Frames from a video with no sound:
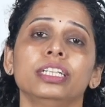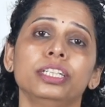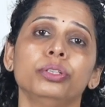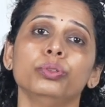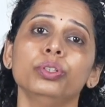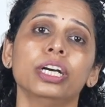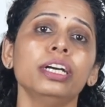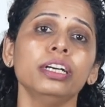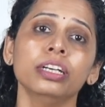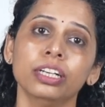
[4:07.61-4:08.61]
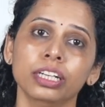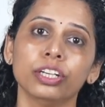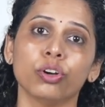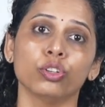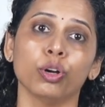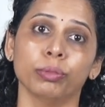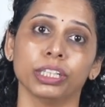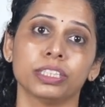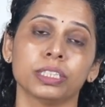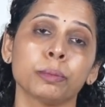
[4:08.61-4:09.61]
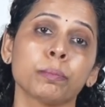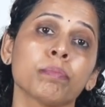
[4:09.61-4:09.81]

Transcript: into the economics.